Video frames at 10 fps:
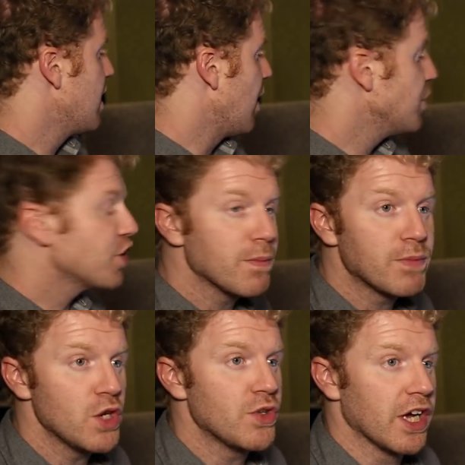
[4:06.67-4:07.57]
Now this
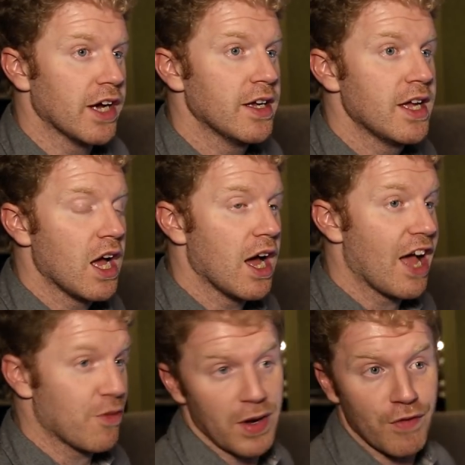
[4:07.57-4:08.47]
computer uh,
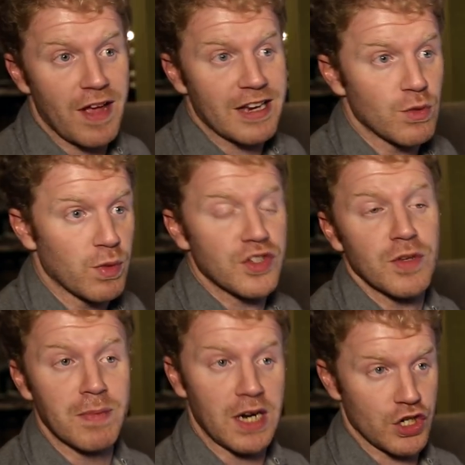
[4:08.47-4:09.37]
has been infected with
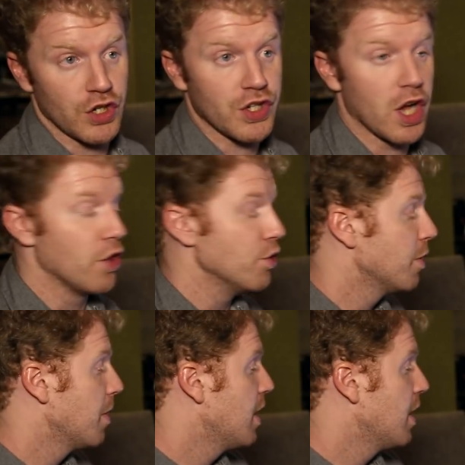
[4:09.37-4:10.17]
some malicious code